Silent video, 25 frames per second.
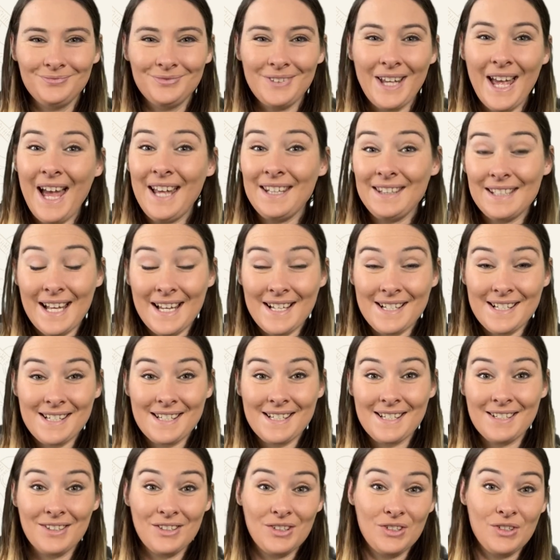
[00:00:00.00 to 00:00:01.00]
And
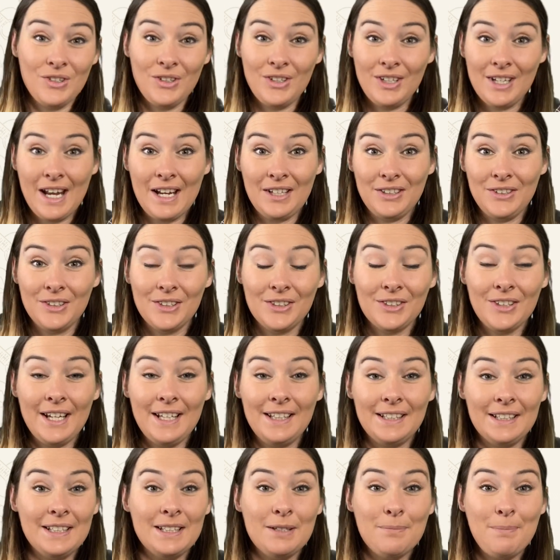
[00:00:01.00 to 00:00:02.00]
that's tuning our
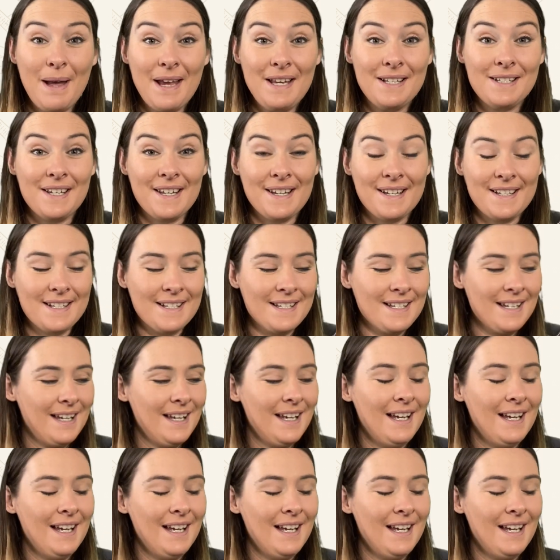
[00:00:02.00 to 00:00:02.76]
ukulele, the basics.